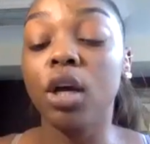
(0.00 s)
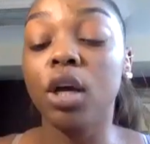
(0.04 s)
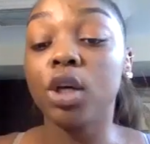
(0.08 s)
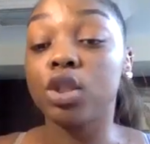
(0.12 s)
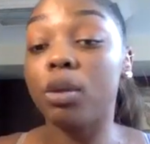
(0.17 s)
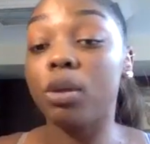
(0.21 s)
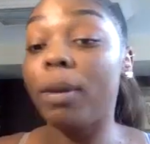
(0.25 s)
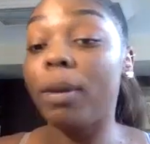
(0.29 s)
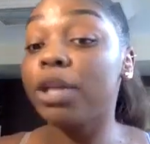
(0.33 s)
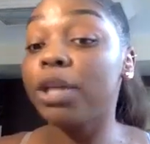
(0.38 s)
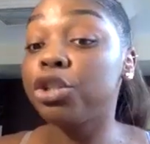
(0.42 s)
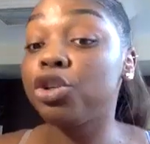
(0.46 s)

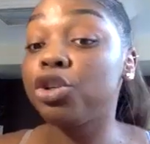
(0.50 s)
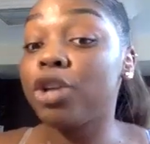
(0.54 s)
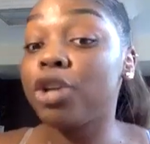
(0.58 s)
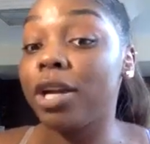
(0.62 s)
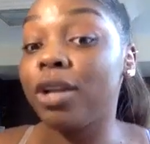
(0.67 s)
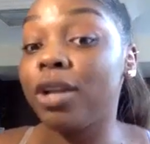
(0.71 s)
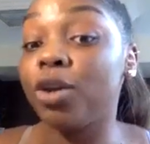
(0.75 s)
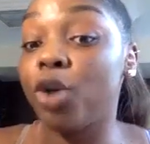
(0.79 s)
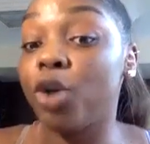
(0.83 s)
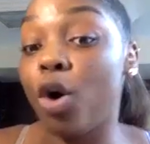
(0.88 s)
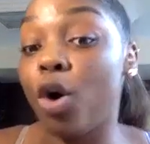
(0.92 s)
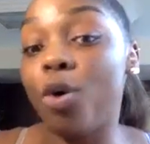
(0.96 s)
So I'm actually trying
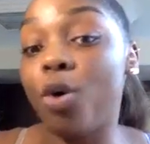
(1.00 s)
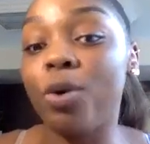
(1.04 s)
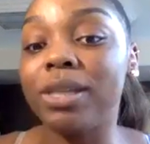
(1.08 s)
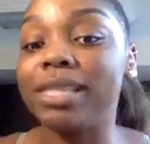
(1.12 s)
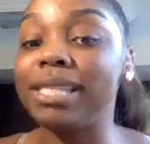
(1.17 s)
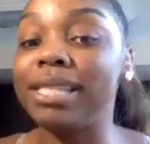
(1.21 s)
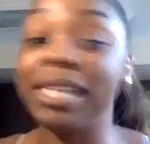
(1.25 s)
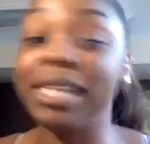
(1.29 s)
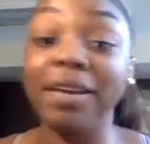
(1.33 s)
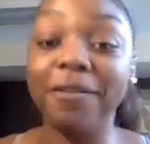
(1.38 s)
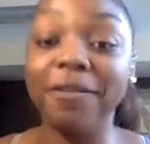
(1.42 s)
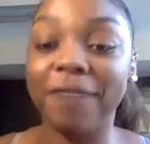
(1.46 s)
to go and
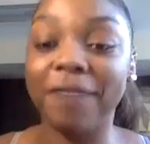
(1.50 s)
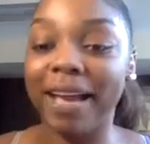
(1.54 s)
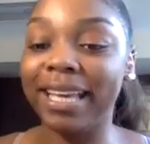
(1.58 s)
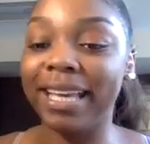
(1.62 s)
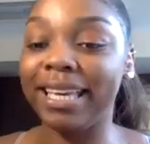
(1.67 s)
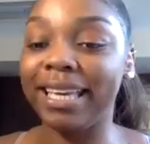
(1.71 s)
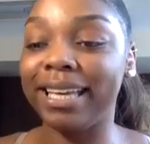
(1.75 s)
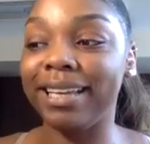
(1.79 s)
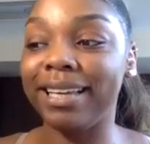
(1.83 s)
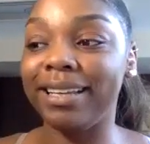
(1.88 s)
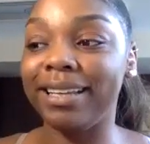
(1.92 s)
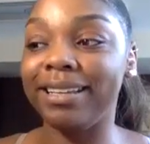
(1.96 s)
see if I
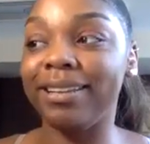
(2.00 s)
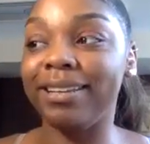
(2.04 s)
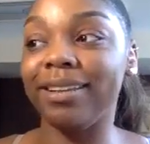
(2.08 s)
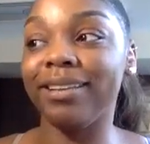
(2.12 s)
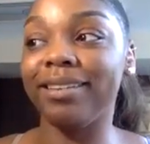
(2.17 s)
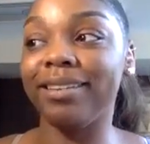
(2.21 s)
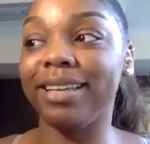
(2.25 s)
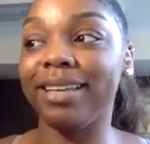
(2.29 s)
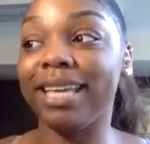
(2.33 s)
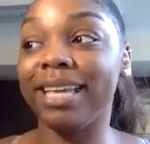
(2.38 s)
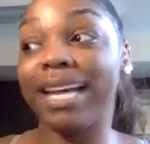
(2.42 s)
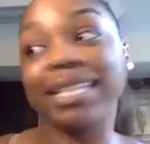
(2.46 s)
can
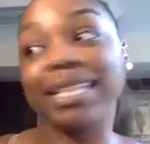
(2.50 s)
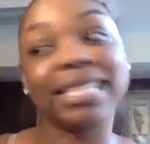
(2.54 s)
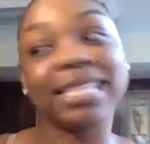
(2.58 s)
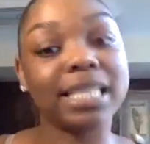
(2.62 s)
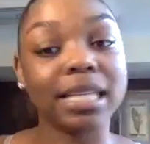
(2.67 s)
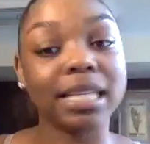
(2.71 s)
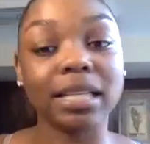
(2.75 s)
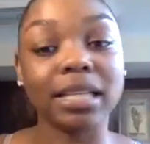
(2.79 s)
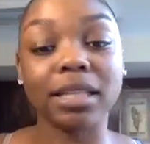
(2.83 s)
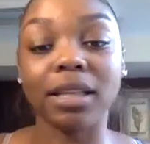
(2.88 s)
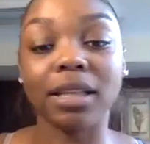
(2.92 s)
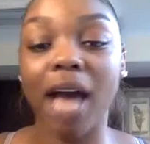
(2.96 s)
get
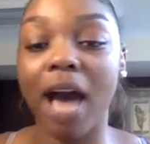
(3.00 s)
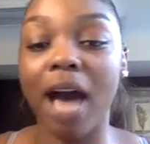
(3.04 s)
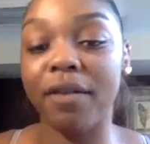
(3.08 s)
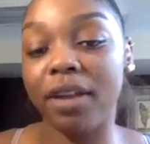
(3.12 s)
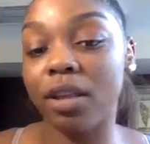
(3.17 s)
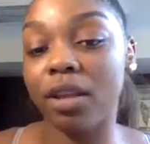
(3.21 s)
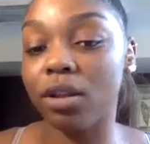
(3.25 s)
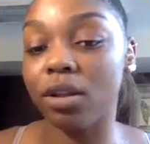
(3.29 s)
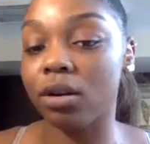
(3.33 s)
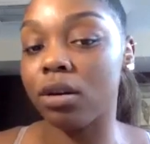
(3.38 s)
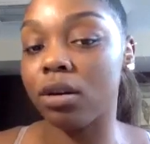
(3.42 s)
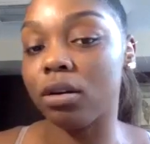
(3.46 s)
to have
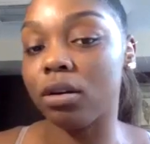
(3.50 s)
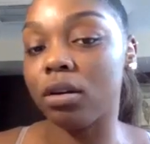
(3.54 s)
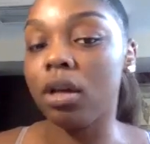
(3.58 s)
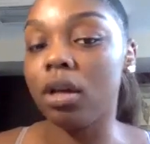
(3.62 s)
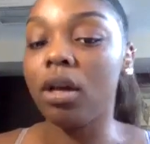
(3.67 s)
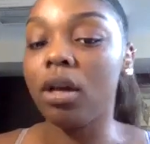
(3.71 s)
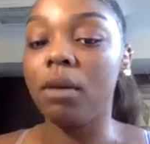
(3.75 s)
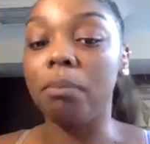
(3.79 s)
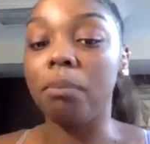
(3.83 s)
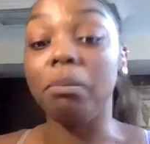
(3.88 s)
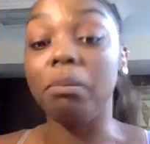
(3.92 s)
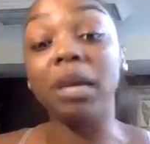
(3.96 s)
another
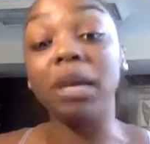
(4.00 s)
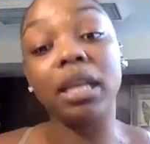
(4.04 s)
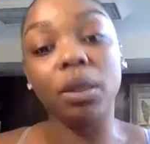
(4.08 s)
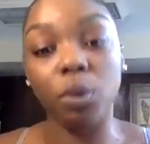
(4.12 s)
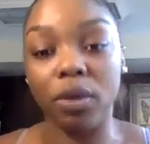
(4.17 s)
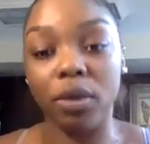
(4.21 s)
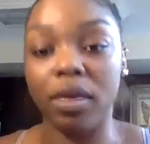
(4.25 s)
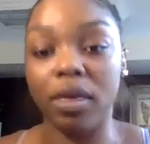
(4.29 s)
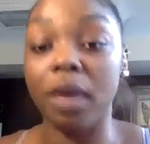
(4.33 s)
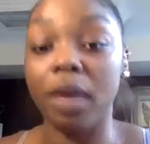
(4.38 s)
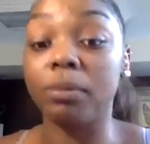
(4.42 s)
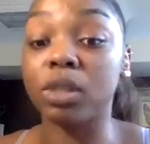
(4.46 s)
meeting
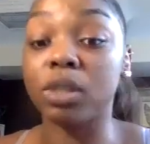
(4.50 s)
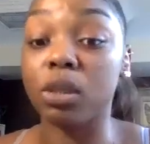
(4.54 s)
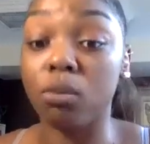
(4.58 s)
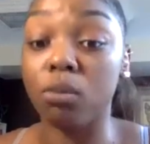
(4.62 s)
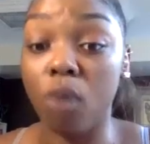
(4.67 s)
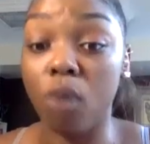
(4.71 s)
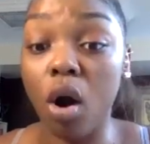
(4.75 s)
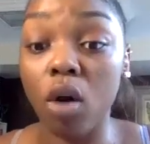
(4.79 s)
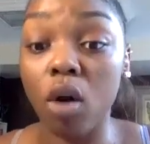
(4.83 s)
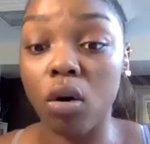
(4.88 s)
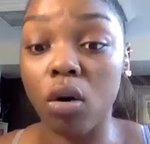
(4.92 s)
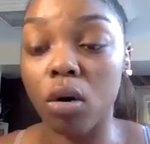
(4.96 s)
with him
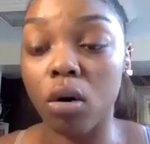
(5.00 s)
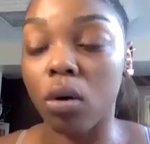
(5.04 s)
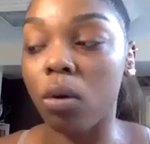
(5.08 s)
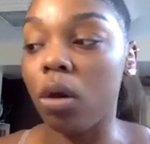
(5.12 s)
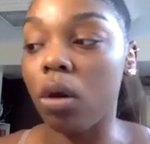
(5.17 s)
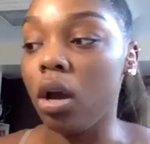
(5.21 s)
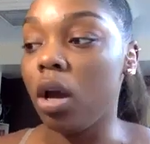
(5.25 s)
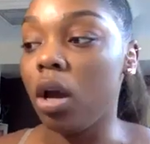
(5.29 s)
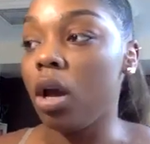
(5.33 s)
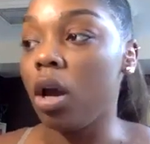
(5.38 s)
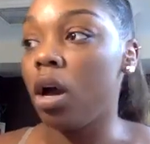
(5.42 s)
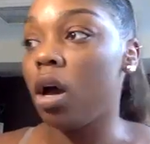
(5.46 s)
tomorrow.
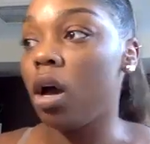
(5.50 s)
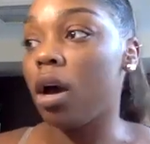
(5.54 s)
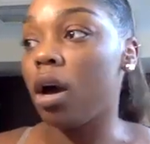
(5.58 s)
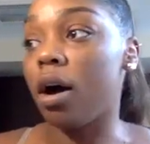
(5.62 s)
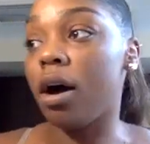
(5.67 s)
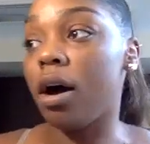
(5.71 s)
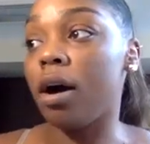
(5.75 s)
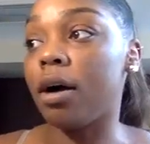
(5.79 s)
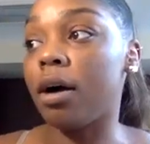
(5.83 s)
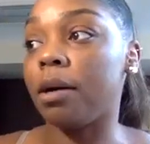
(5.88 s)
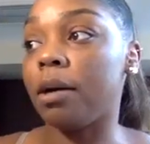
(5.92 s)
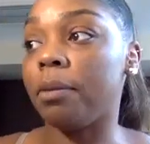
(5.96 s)

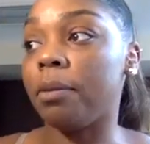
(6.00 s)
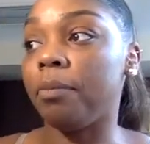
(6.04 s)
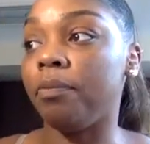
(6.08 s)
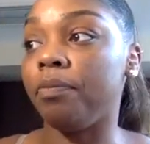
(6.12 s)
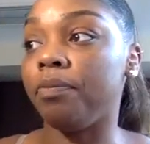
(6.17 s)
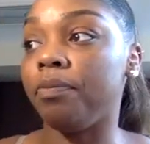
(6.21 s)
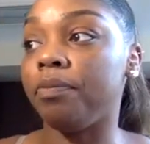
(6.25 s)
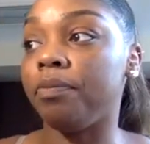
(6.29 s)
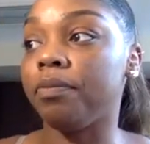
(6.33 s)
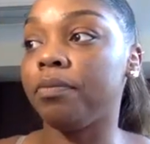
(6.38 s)
Um,